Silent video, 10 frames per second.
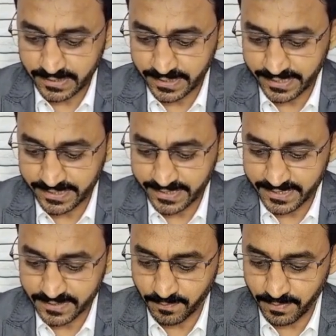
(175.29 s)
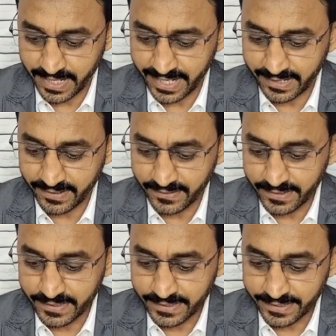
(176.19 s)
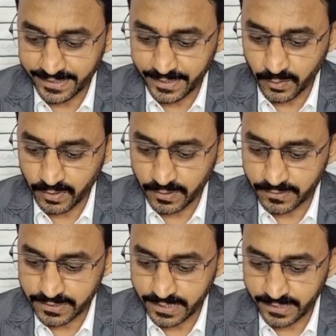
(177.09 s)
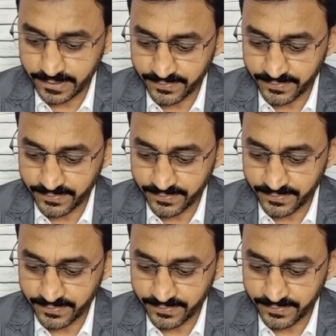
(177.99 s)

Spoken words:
that is black radiolucent,